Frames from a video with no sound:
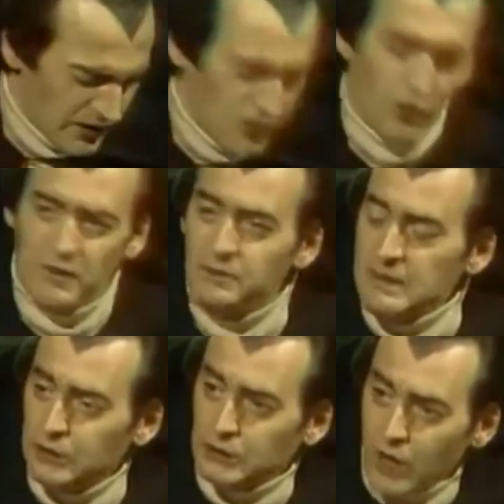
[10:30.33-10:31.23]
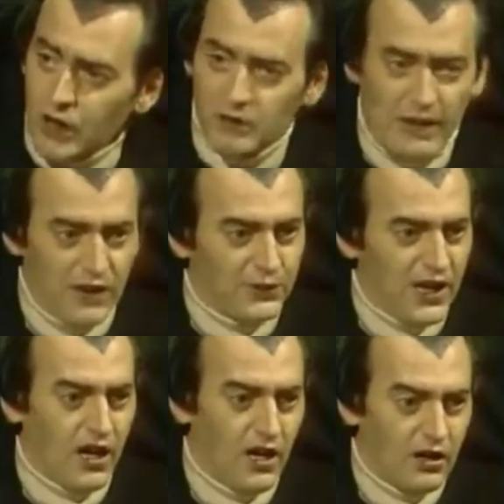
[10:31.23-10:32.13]
you know, when people talk about
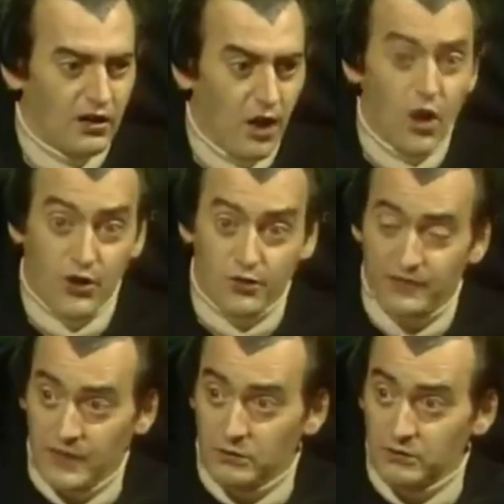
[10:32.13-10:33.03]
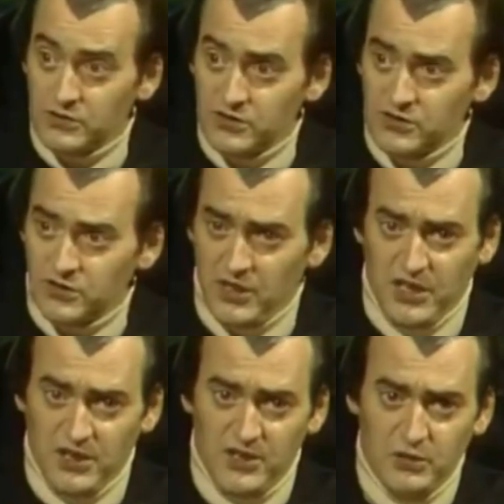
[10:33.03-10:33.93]
uh, horror films,
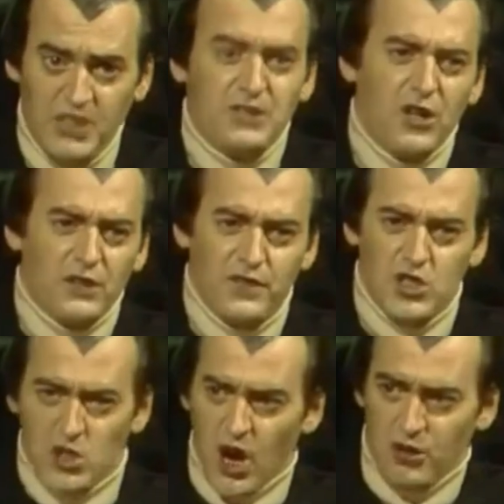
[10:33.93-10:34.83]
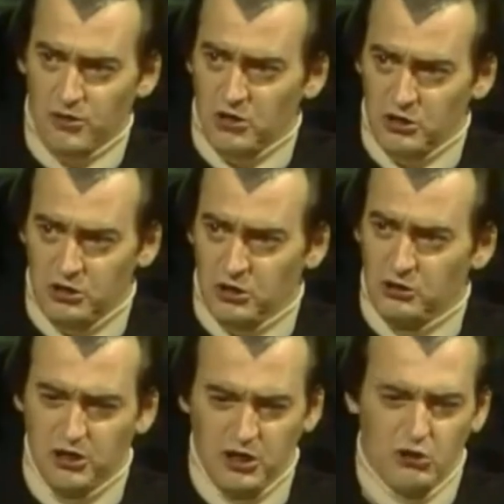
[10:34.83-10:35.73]
they, when they talk of the genre, the,
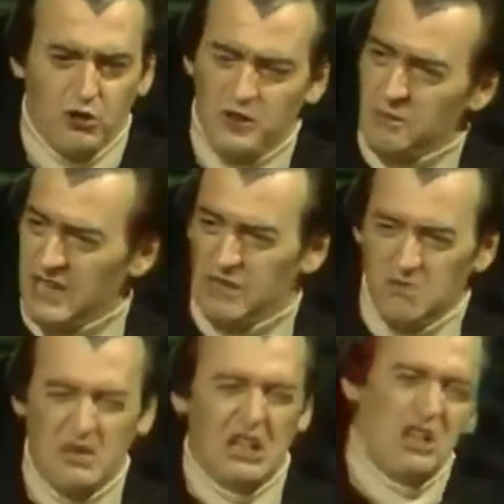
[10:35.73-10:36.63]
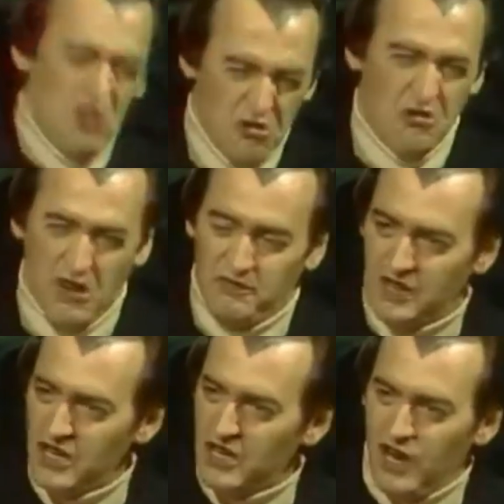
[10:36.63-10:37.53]
the, you know, the mi milieu
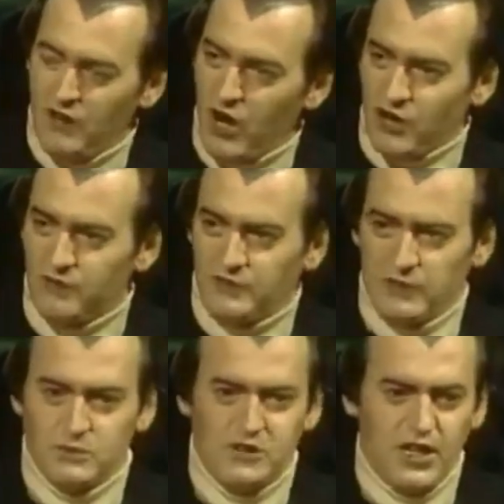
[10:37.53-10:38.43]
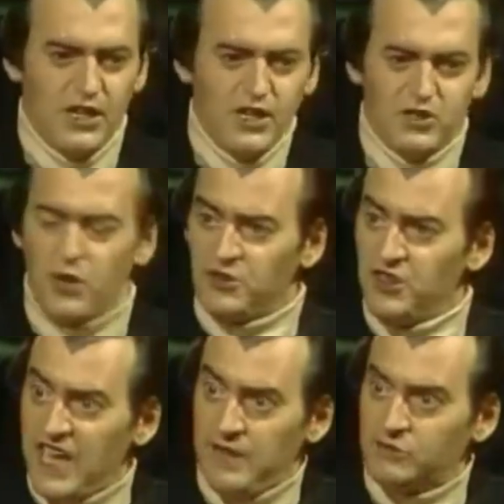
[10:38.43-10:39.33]
of, of horror films, uh,
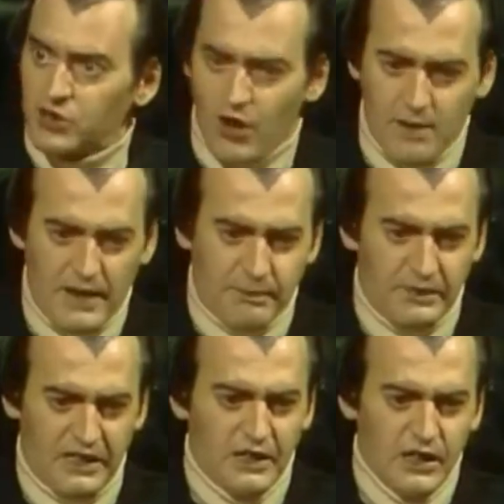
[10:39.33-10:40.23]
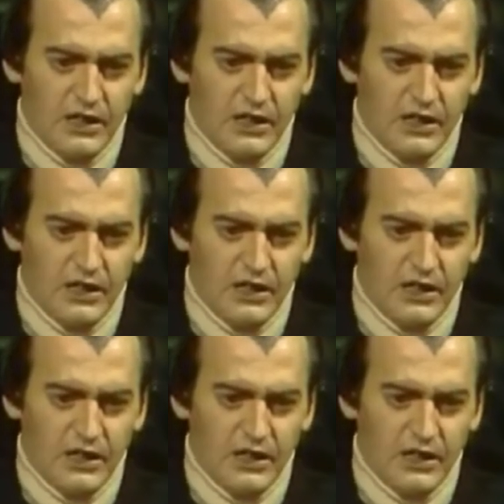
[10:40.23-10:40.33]
certain names crop up. Uh,